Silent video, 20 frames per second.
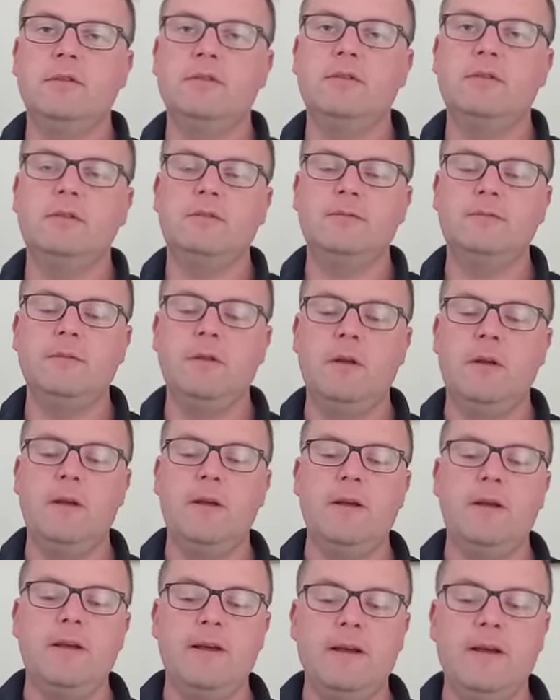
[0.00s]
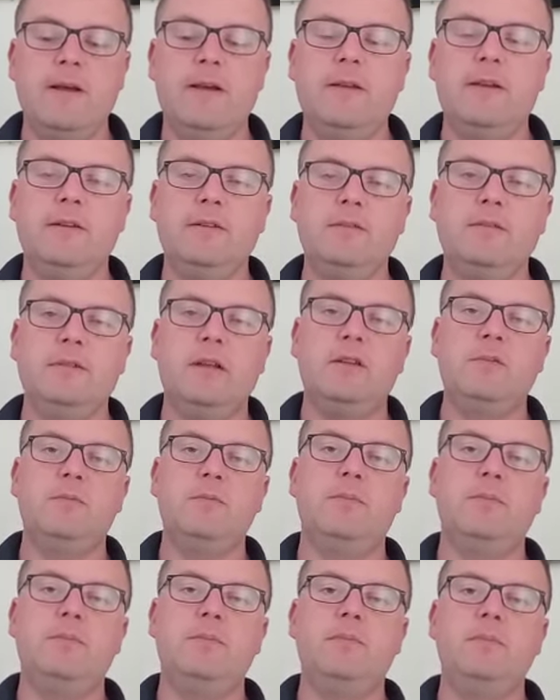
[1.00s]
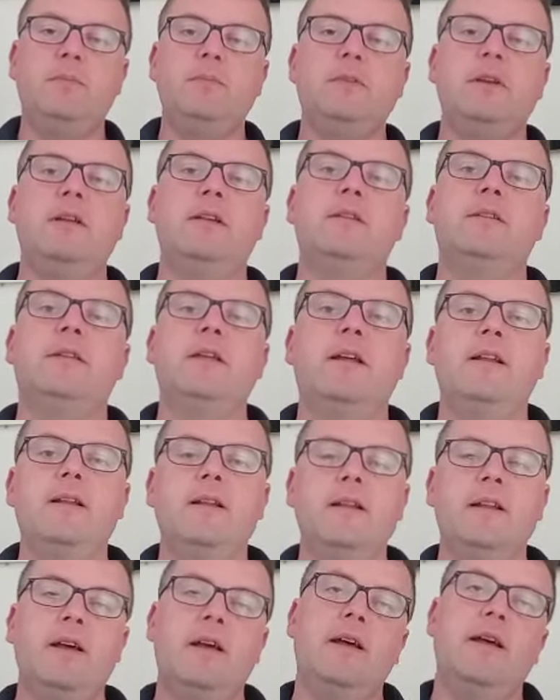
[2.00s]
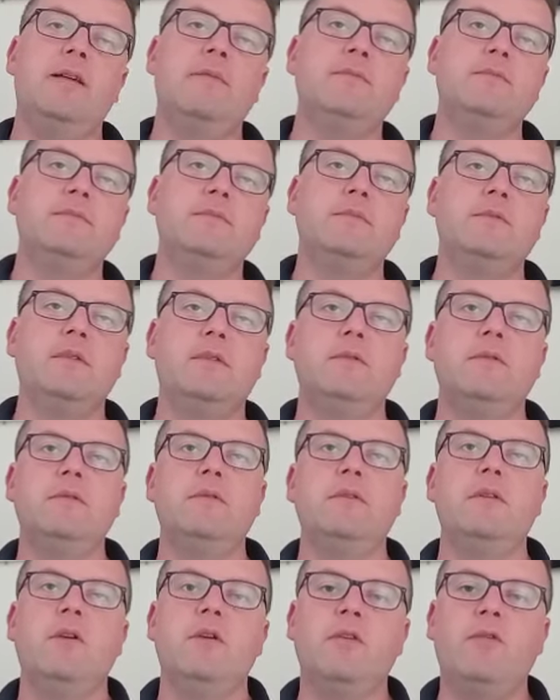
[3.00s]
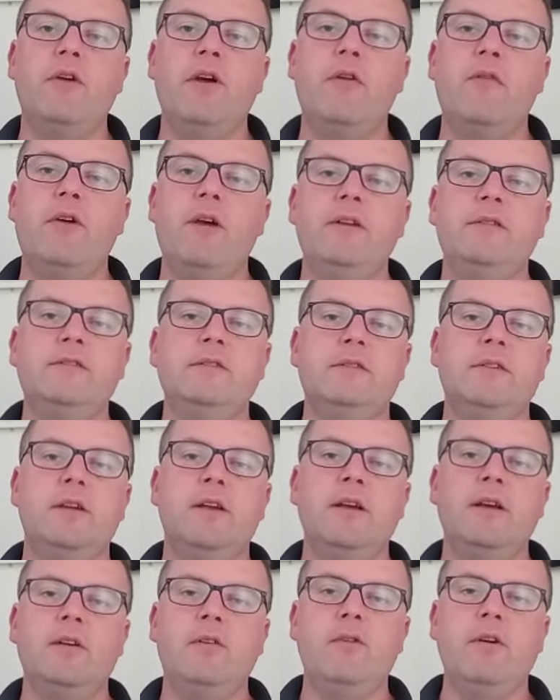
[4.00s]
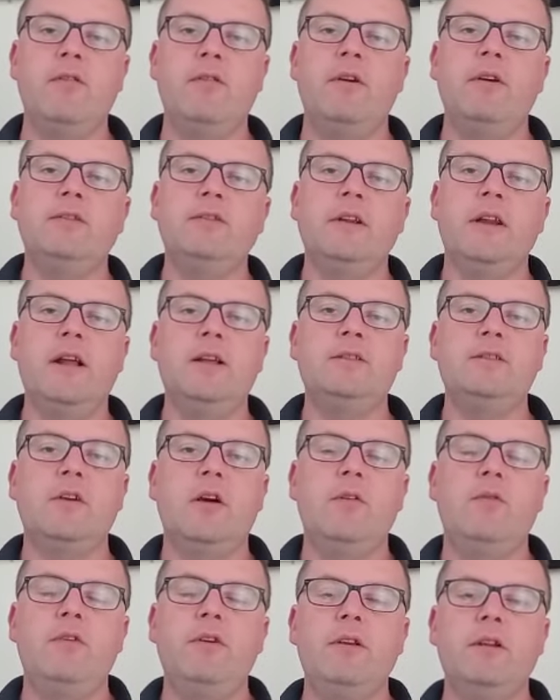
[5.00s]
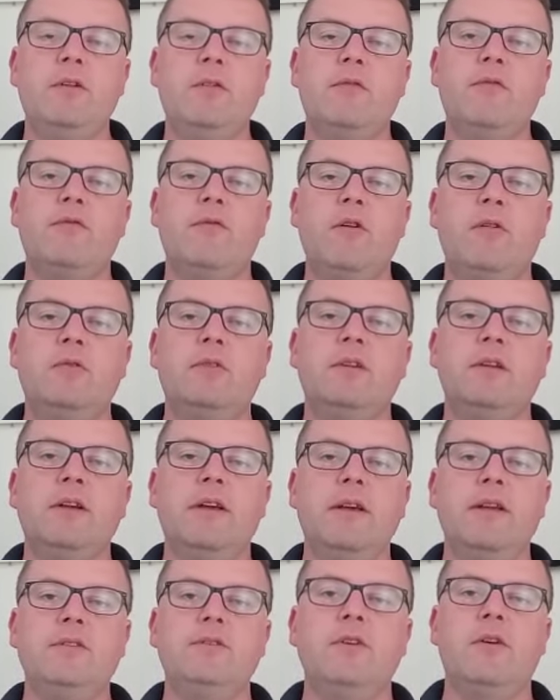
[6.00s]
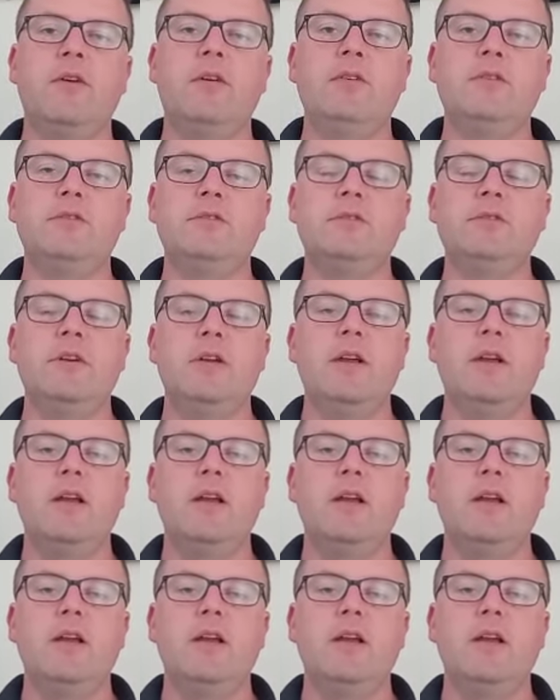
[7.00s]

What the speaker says: So that's it then. You know, great racing today, great racing in Ascot. Really looking forward to the King George.